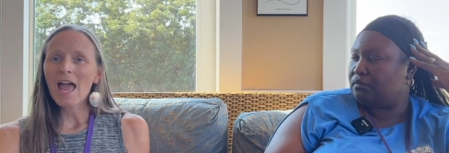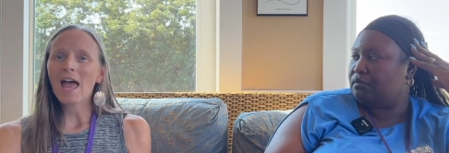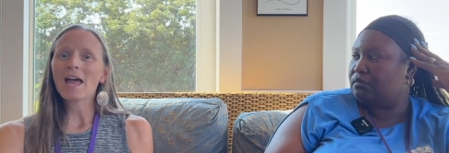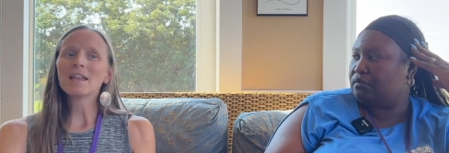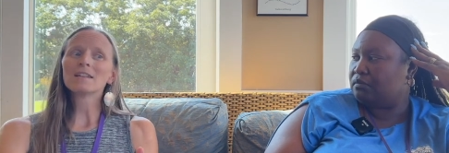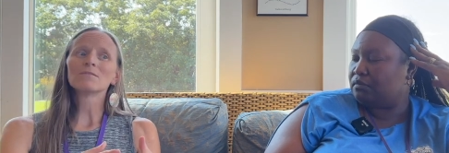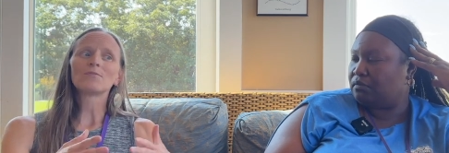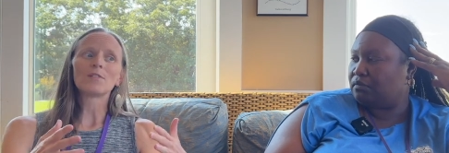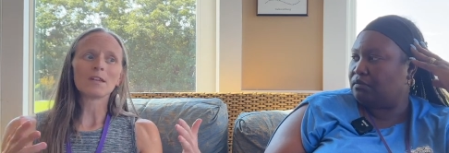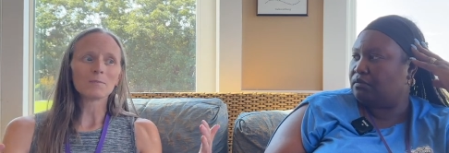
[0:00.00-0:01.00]
Speaker 1: And
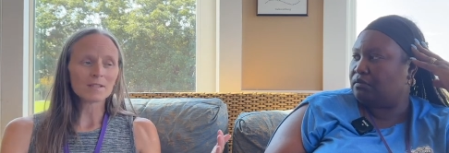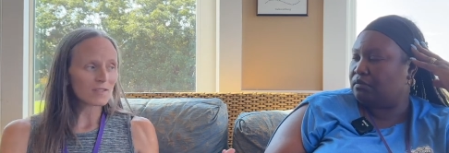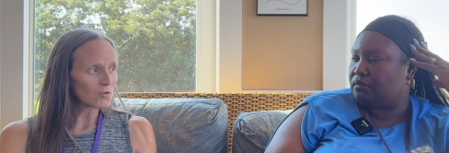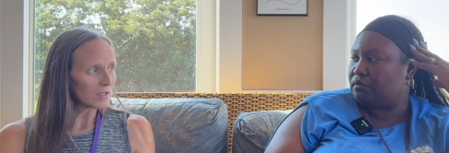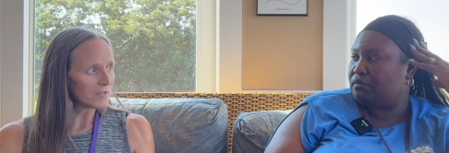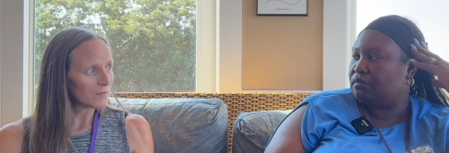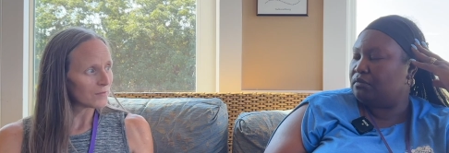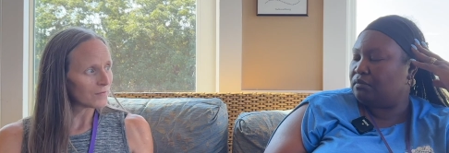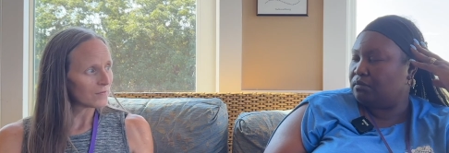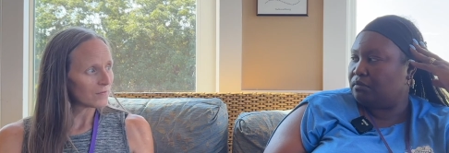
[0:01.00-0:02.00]
families grieve
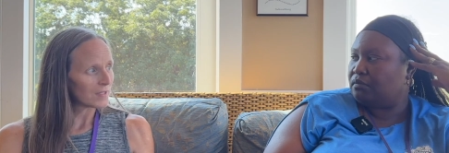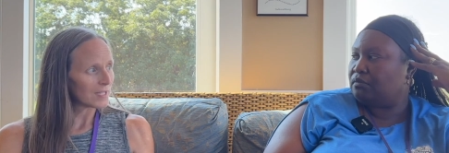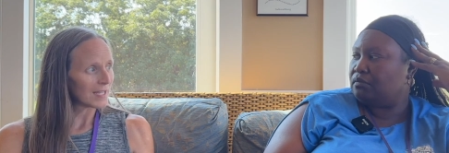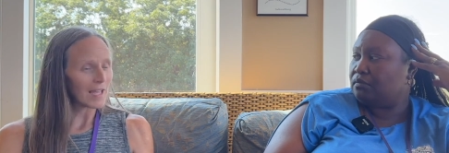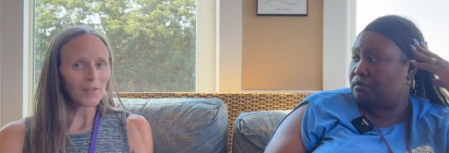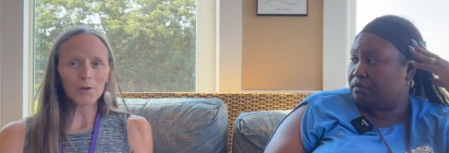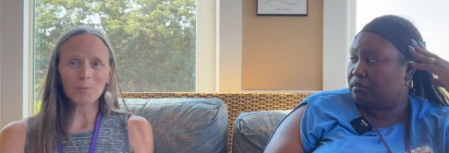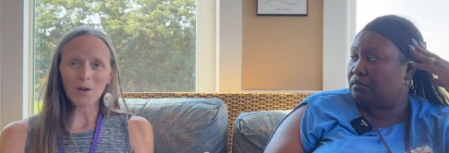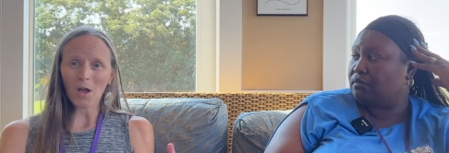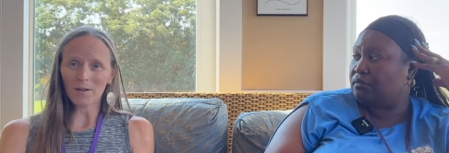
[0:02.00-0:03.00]
together,
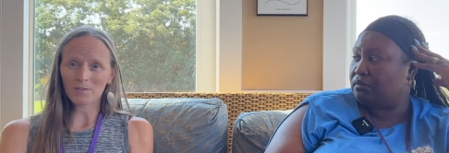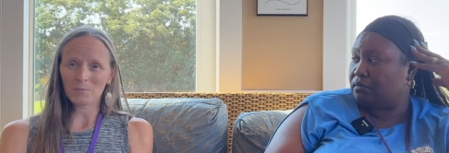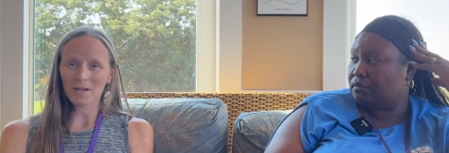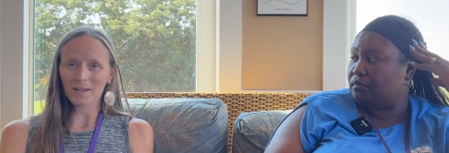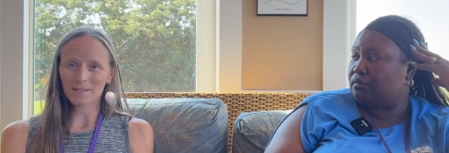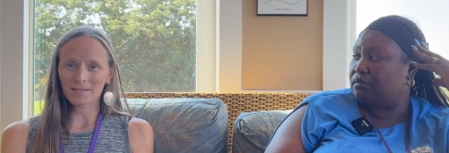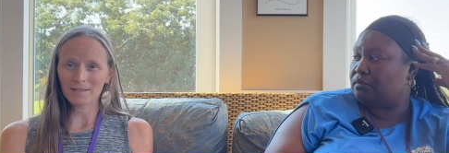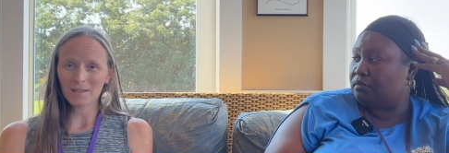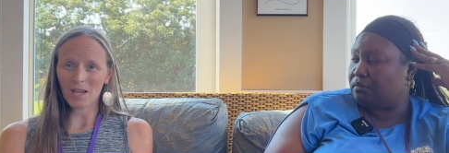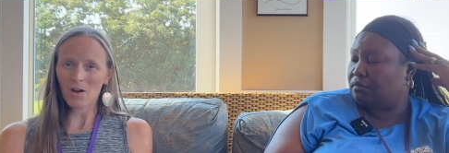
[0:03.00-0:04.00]
but often because
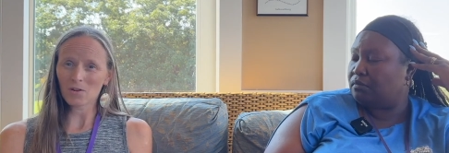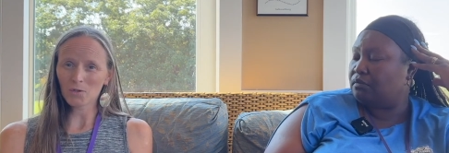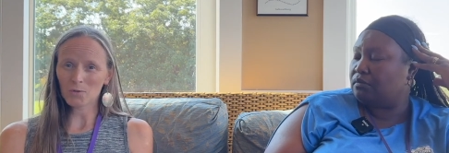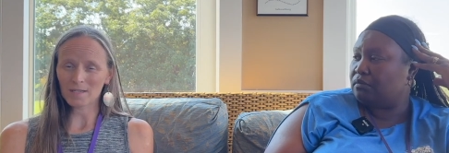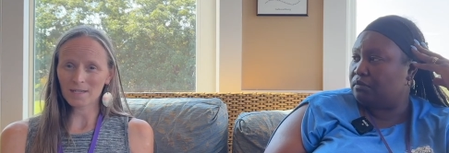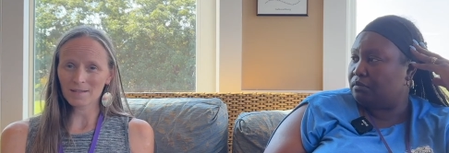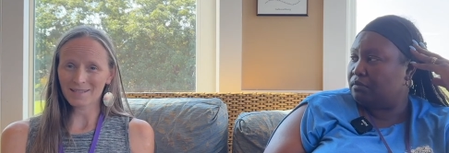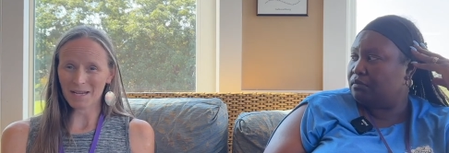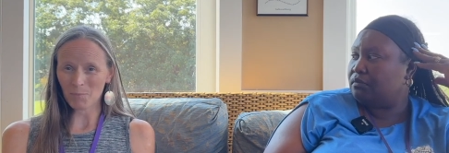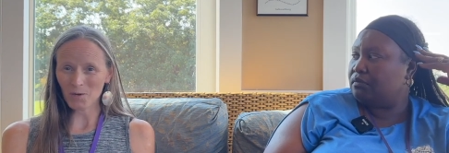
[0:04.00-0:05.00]
they are losing the
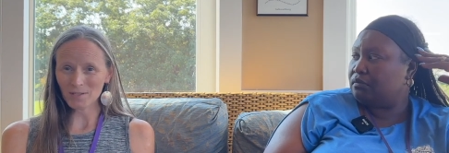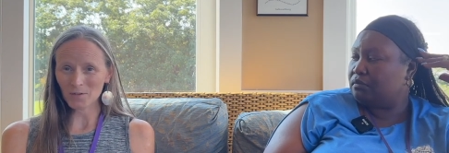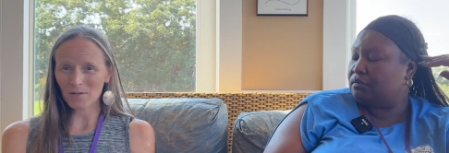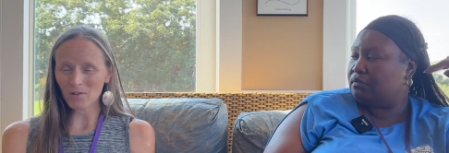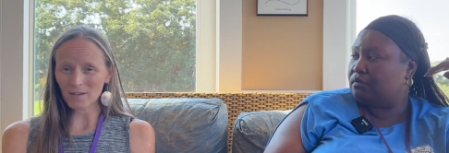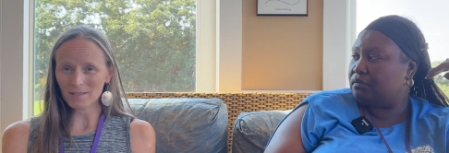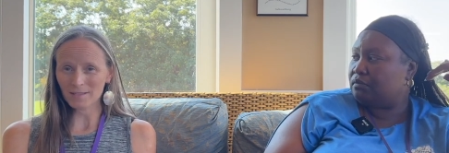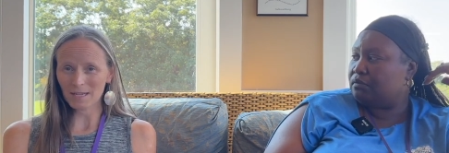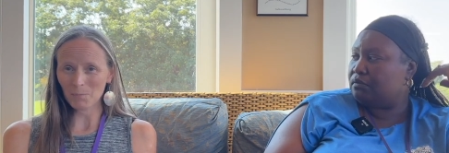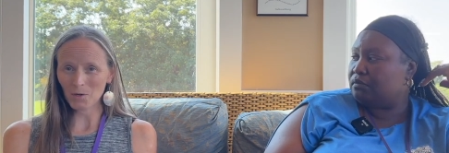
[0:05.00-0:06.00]
same person, I've lost the
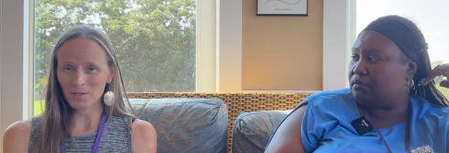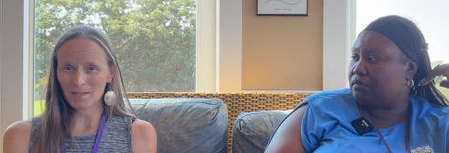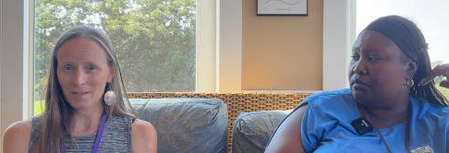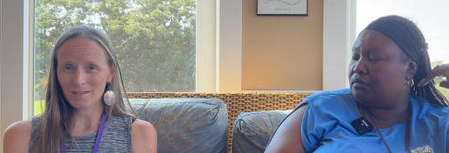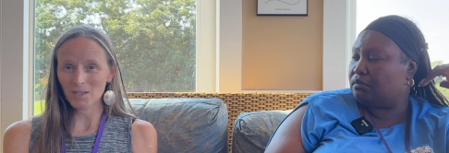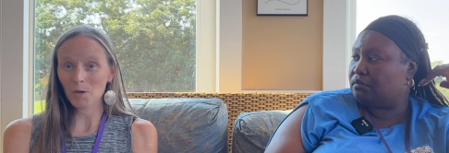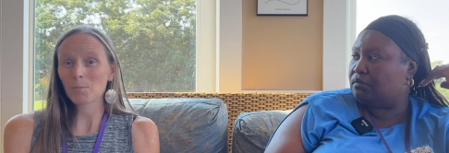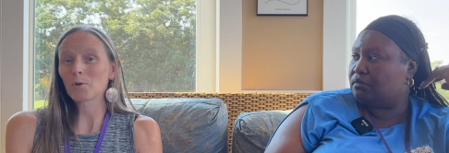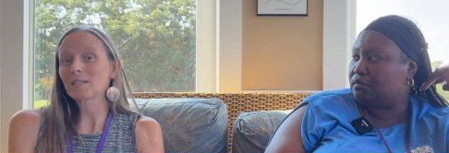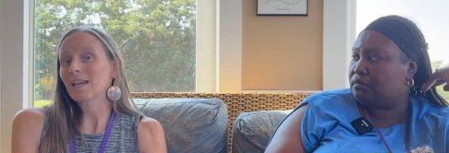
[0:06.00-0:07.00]
same person,
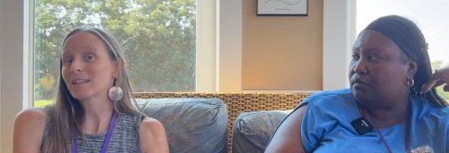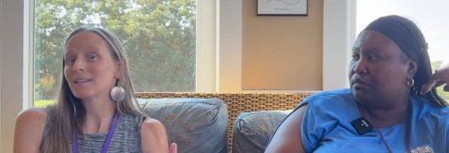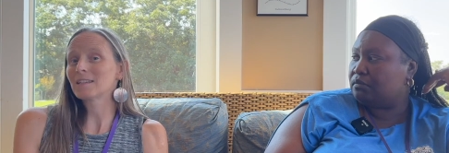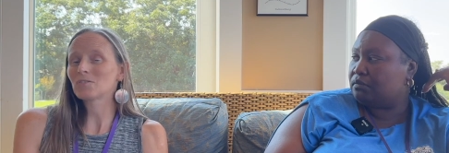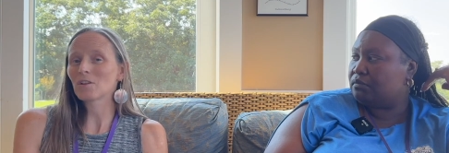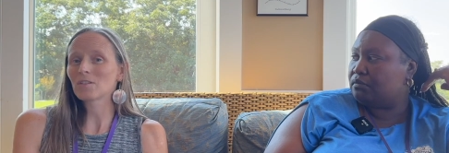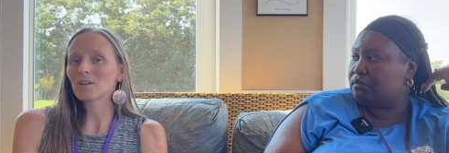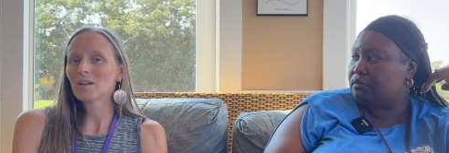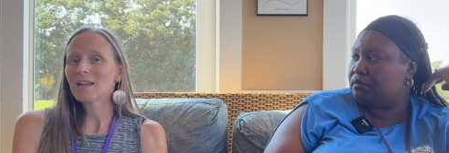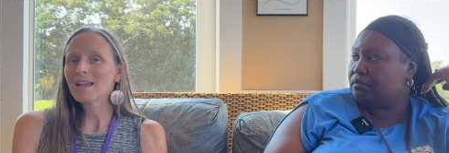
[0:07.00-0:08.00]
mm-hmm. they're protecting each
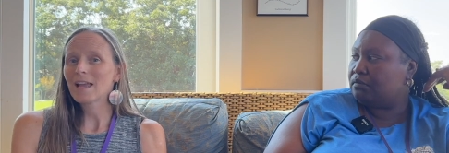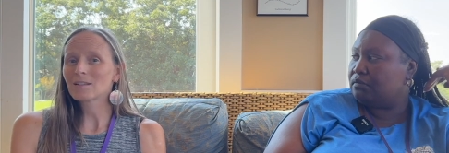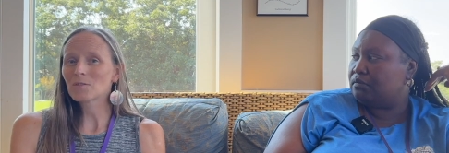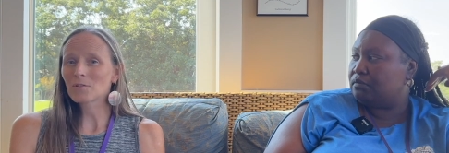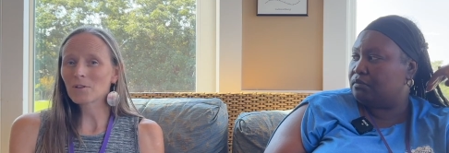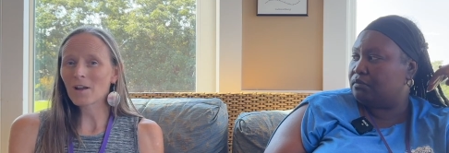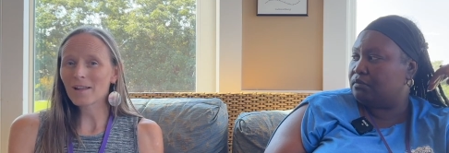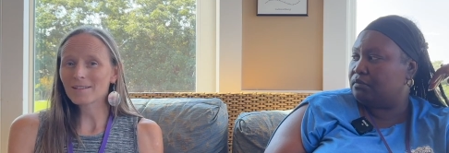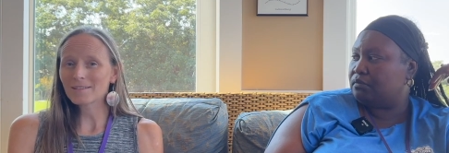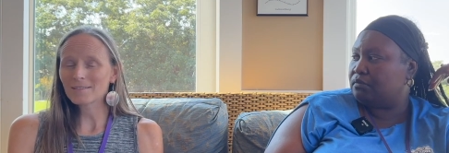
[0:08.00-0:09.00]
other. And so they're
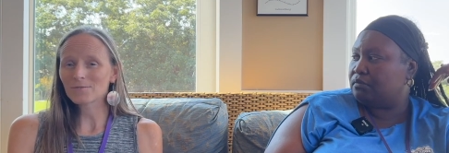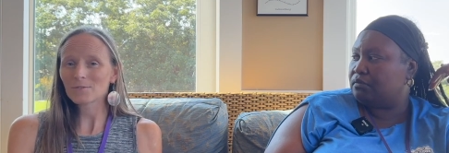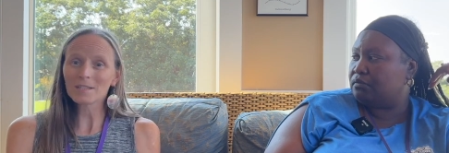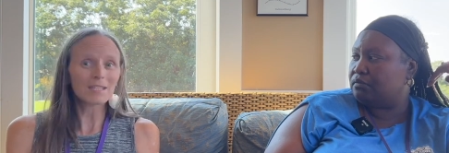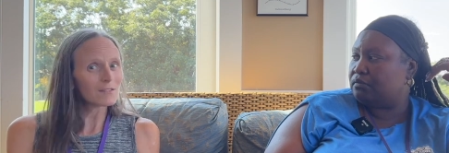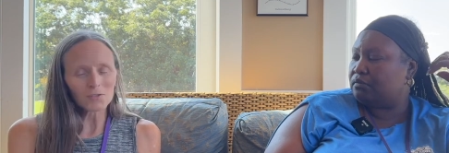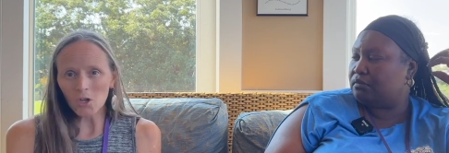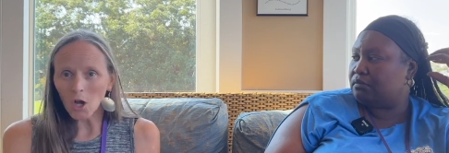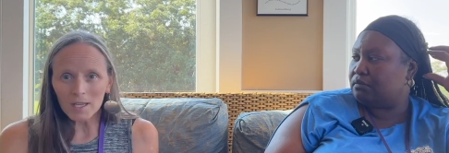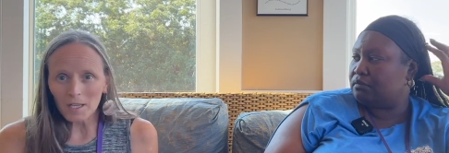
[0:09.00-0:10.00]
not really even
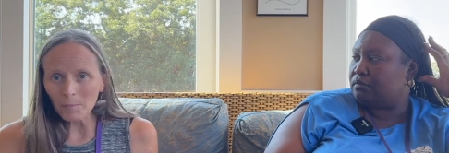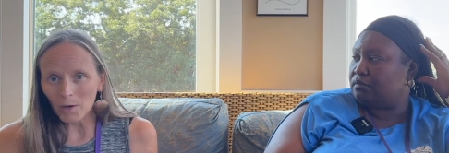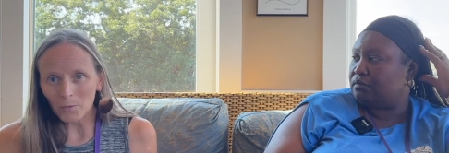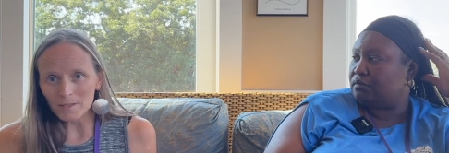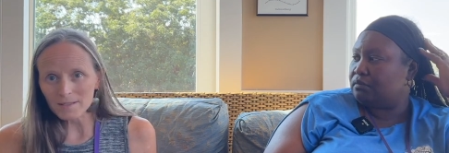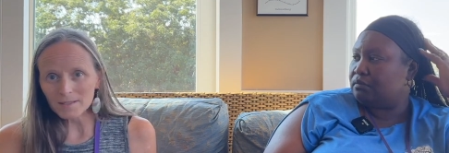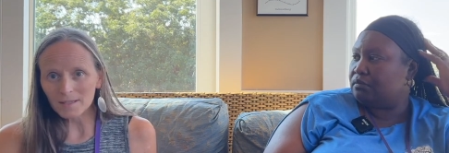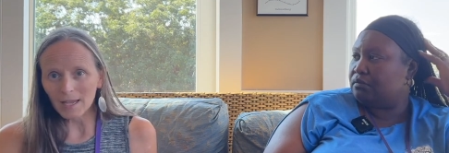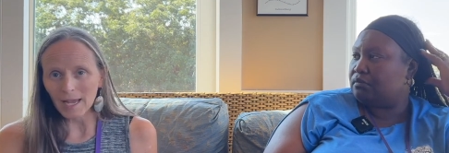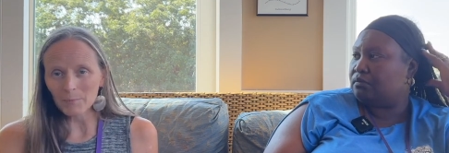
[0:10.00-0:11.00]
talking about
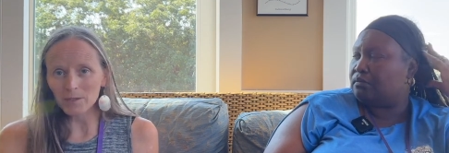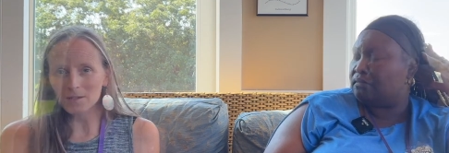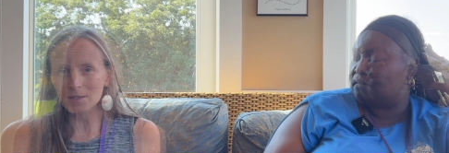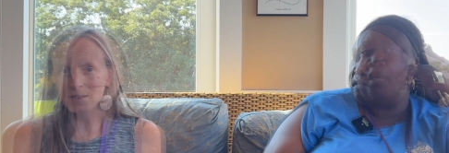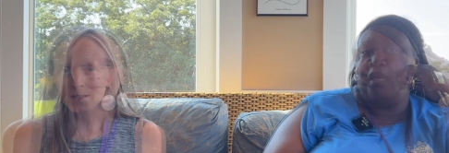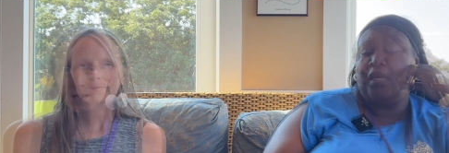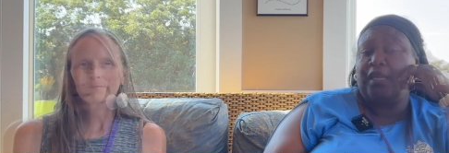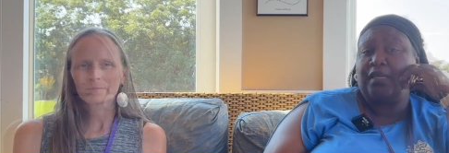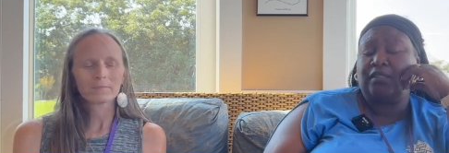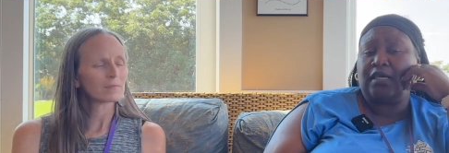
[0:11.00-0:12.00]
what's happened.
Speaker 2: A
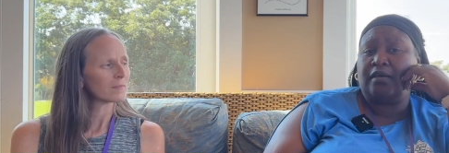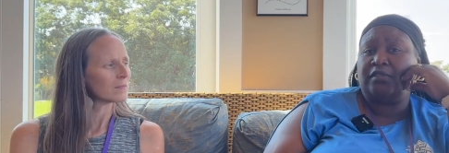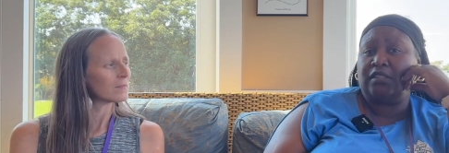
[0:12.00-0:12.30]
lot of times